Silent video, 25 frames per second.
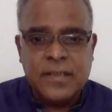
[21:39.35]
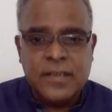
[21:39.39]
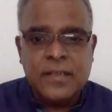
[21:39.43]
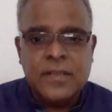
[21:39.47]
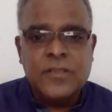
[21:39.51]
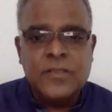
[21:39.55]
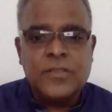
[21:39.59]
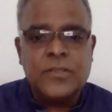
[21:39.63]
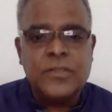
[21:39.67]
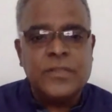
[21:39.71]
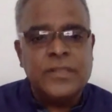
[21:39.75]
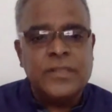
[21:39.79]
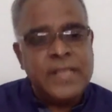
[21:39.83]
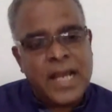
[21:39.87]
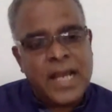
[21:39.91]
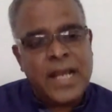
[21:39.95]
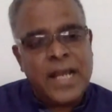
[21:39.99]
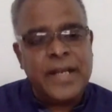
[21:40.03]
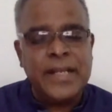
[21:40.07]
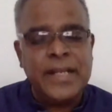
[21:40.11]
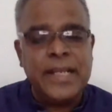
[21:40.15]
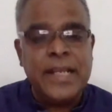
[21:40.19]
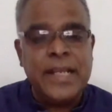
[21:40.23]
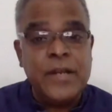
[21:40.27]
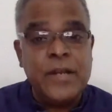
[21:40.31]
So there
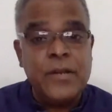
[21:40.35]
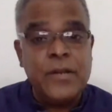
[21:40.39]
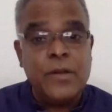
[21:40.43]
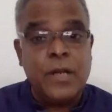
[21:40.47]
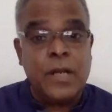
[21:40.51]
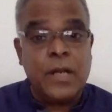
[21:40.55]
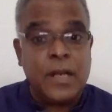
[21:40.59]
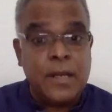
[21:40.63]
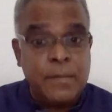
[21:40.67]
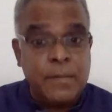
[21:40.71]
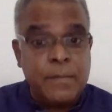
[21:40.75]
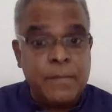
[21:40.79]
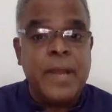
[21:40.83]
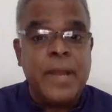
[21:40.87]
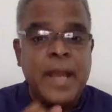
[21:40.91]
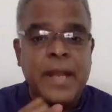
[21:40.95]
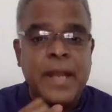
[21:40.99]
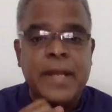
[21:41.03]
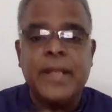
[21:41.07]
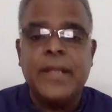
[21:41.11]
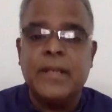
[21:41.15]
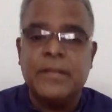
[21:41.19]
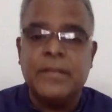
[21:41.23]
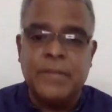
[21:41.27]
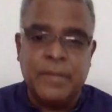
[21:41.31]
again, you are
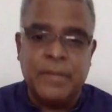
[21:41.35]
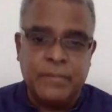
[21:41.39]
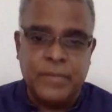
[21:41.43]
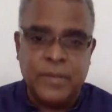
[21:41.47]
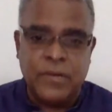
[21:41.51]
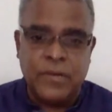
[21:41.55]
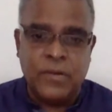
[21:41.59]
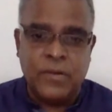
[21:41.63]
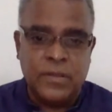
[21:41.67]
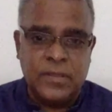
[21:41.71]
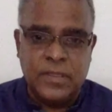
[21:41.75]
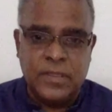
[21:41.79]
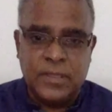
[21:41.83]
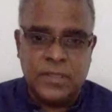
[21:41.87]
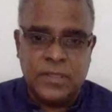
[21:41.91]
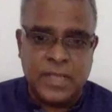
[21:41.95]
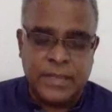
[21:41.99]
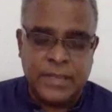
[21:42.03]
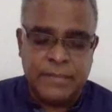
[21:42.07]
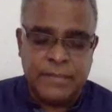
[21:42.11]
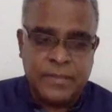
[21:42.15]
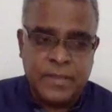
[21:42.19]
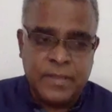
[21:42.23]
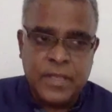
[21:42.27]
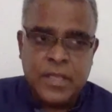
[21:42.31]
comparing. Remember all the time,
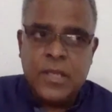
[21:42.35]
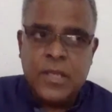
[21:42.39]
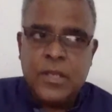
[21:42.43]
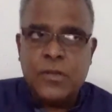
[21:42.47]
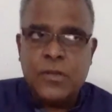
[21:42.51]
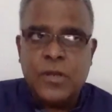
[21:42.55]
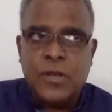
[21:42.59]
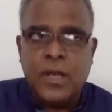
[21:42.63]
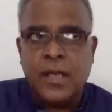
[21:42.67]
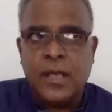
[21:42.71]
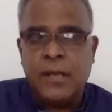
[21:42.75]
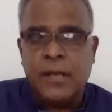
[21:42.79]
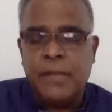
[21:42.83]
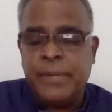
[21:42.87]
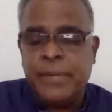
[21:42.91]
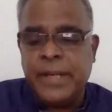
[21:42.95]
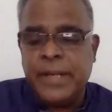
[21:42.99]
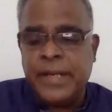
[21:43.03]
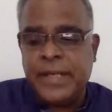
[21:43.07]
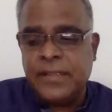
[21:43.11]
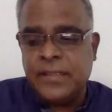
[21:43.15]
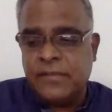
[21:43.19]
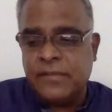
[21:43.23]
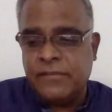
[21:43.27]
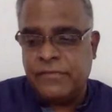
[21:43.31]
you are
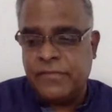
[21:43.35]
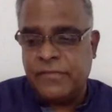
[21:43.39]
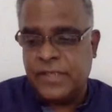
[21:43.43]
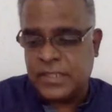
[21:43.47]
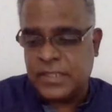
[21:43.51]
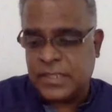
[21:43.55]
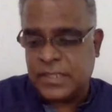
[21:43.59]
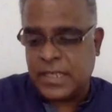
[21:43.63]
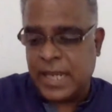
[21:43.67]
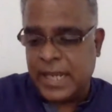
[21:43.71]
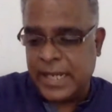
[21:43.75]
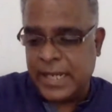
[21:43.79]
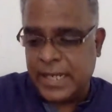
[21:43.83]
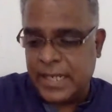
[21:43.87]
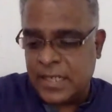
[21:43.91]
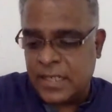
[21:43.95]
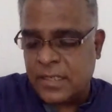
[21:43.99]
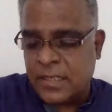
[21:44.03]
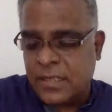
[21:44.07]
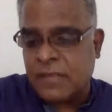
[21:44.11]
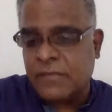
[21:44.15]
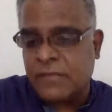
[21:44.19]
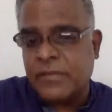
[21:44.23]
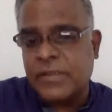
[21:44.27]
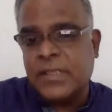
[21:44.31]
comparing the first
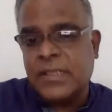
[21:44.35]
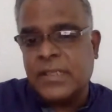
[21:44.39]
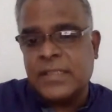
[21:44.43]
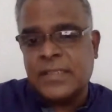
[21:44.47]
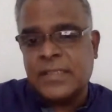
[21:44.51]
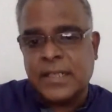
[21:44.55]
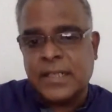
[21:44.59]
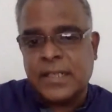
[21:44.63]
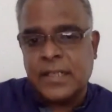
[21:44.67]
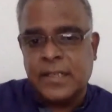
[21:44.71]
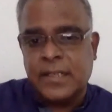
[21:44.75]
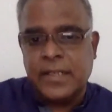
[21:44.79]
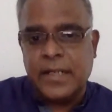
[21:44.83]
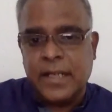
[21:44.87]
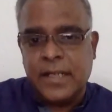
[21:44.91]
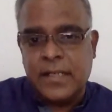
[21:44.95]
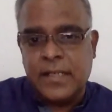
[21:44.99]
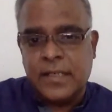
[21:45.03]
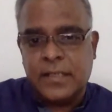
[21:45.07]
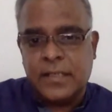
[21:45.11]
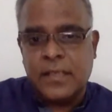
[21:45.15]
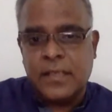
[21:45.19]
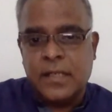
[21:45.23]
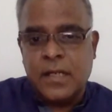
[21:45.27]
island with the second island.